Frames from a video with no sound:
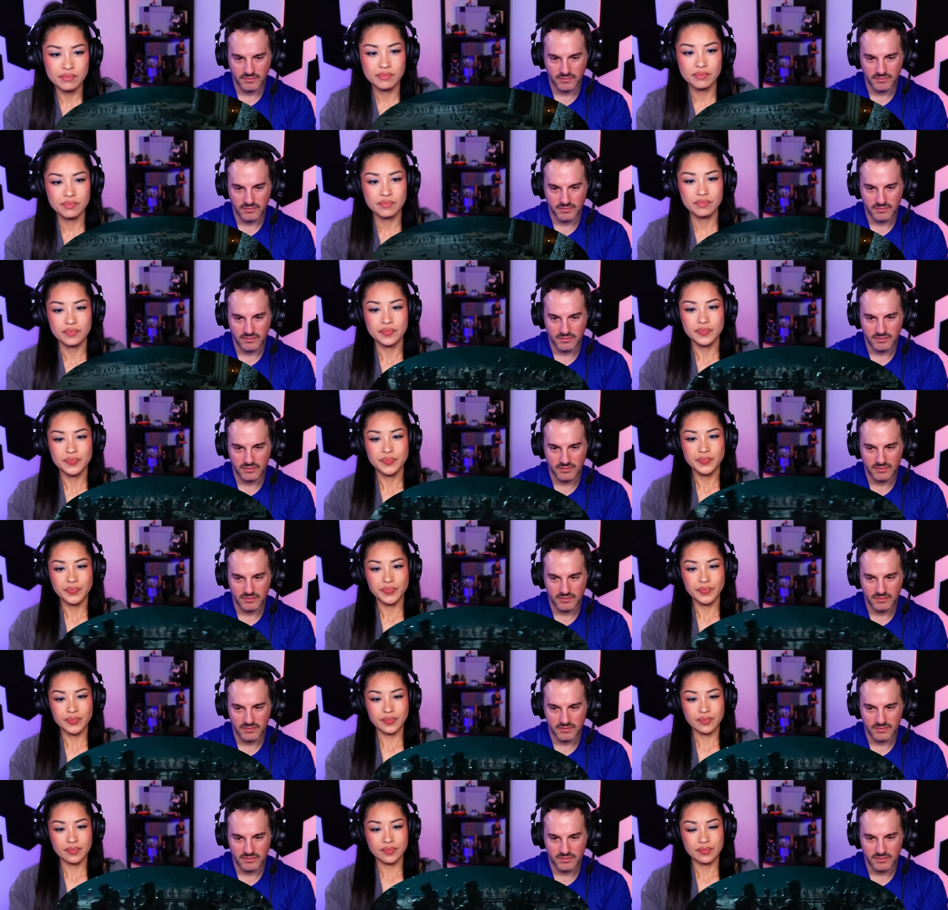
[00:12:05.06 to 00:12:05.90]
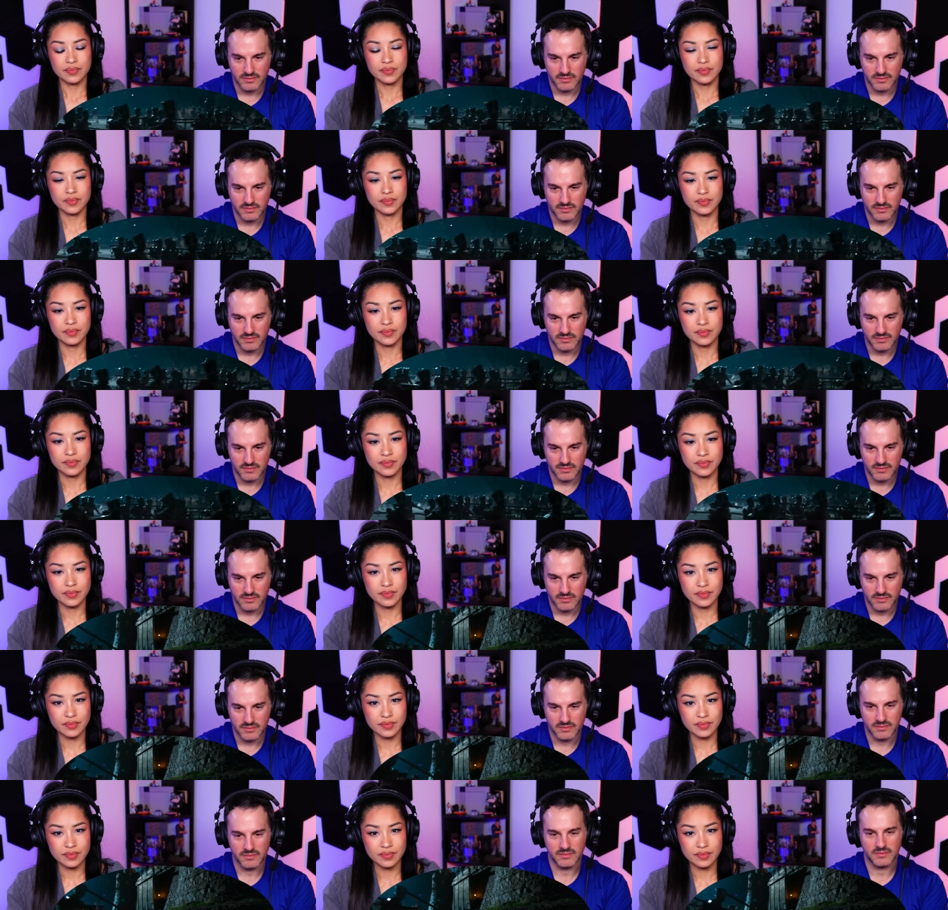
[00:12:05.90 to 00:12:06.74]

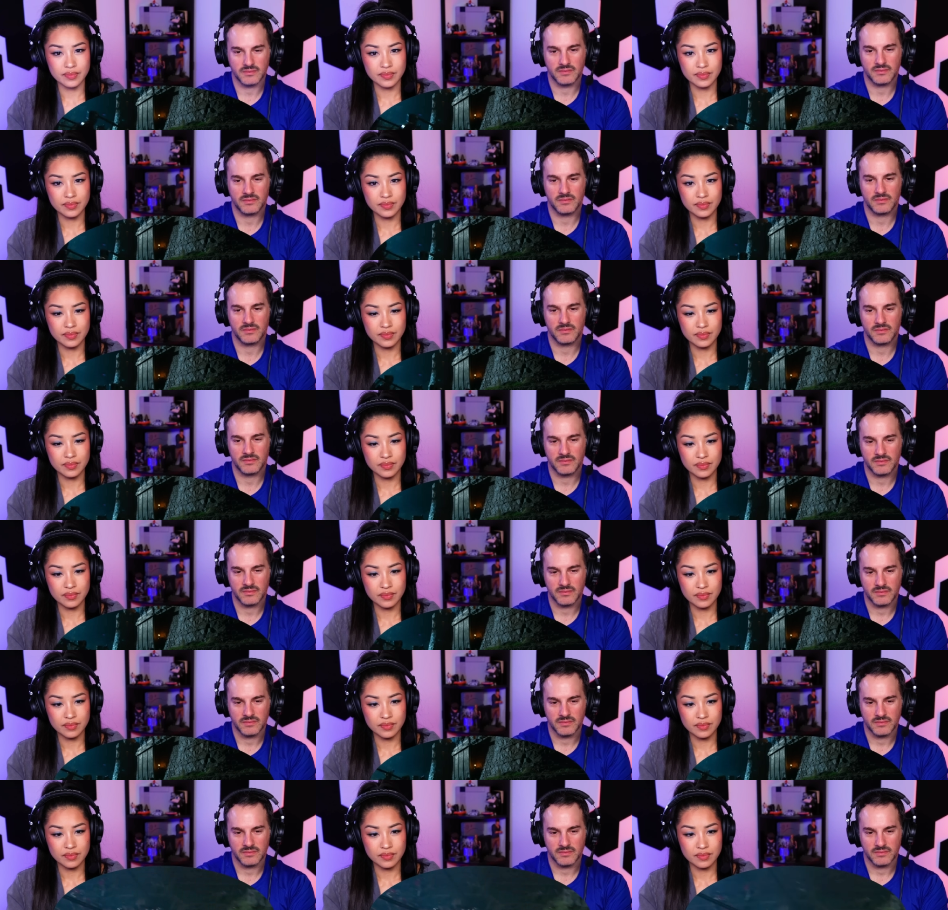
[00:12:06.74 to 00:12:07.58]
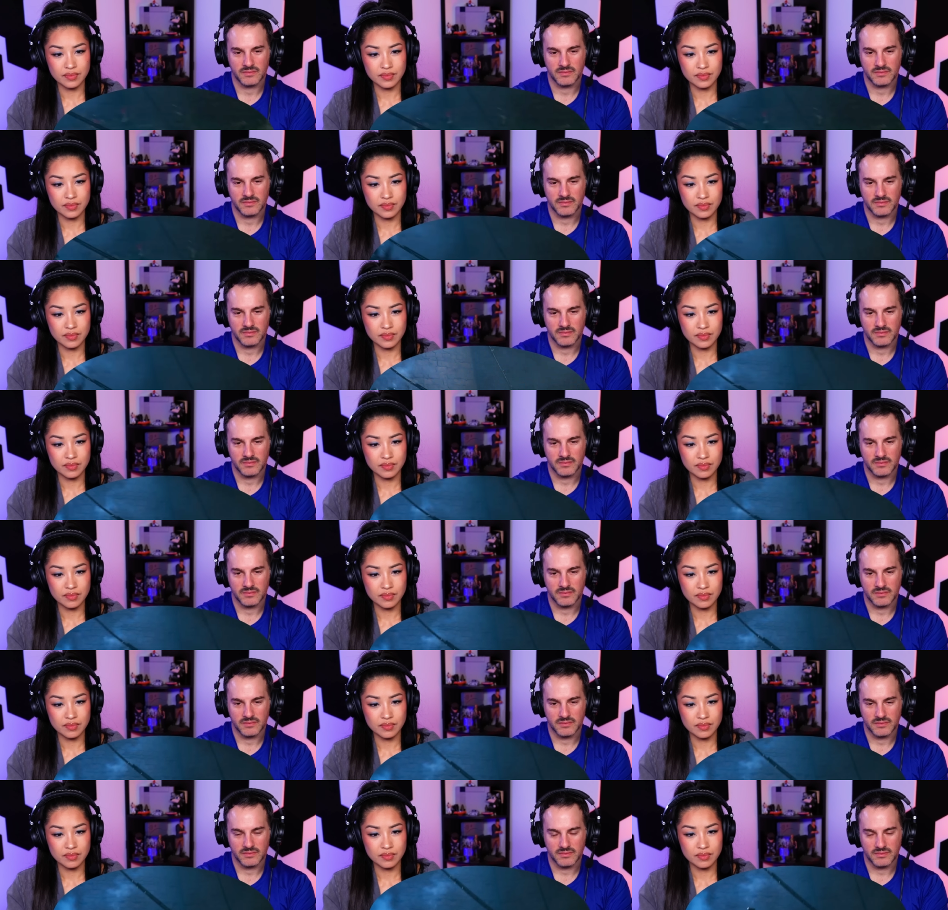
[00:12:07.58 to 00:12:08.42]

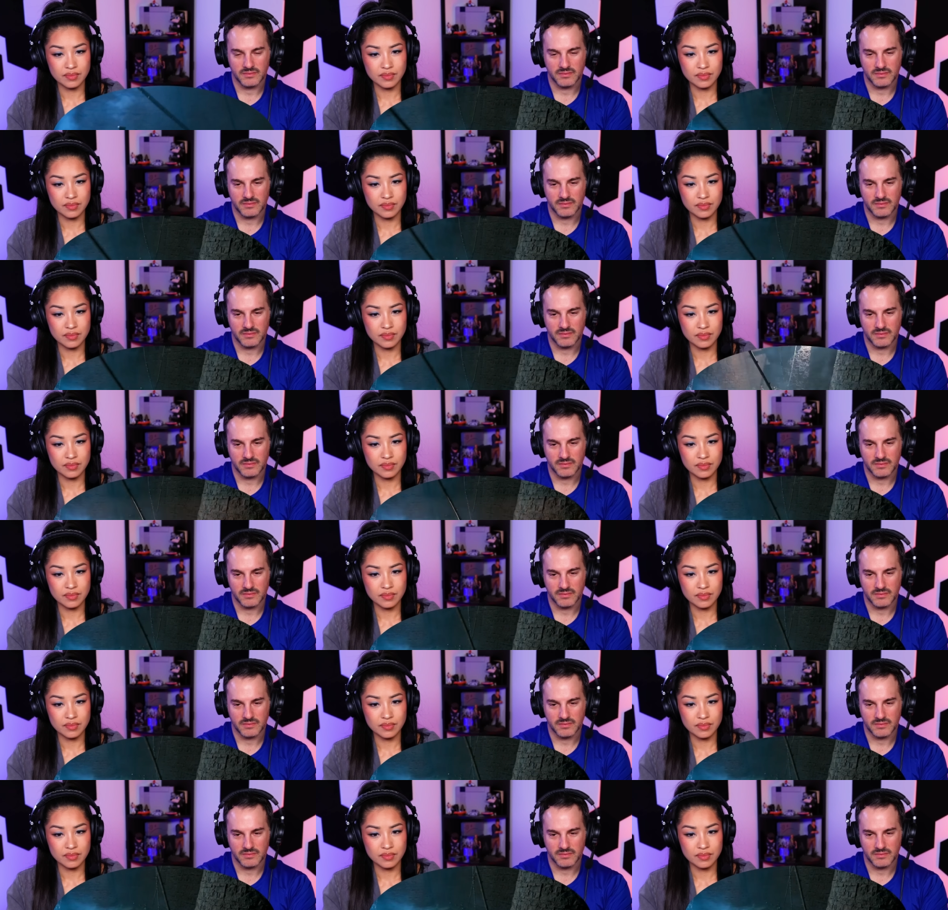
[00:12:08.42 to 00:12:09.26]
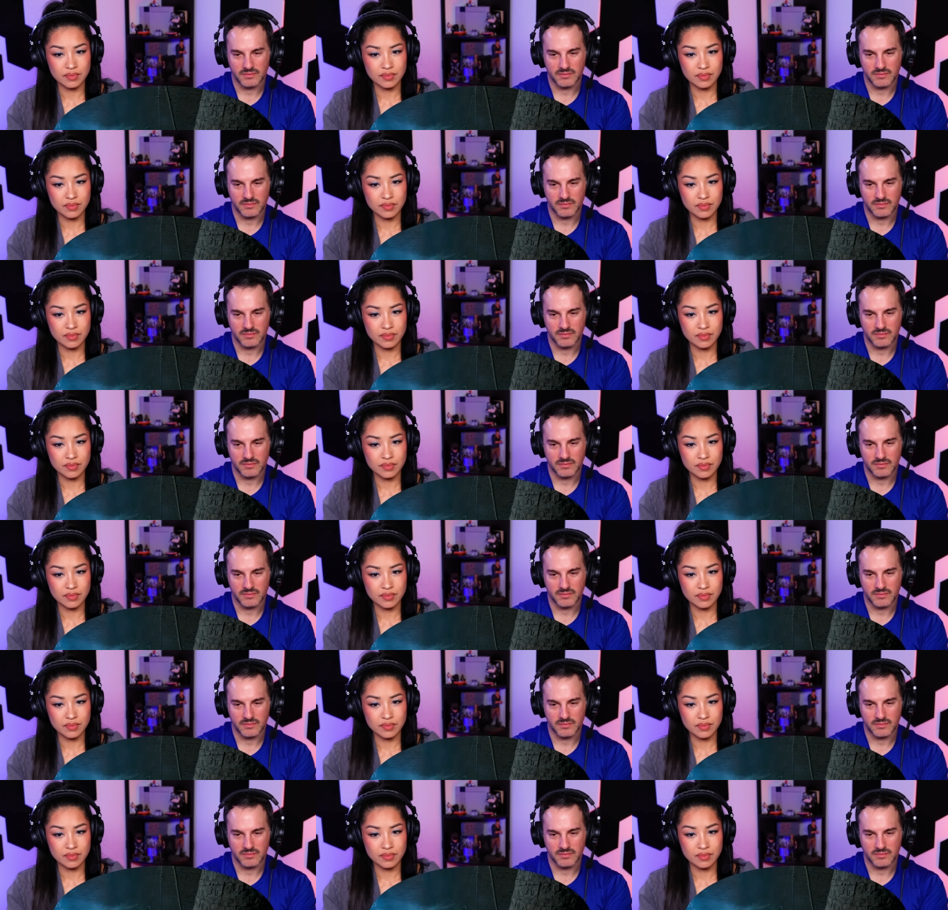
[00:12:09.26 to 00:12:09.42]
Nothing is said.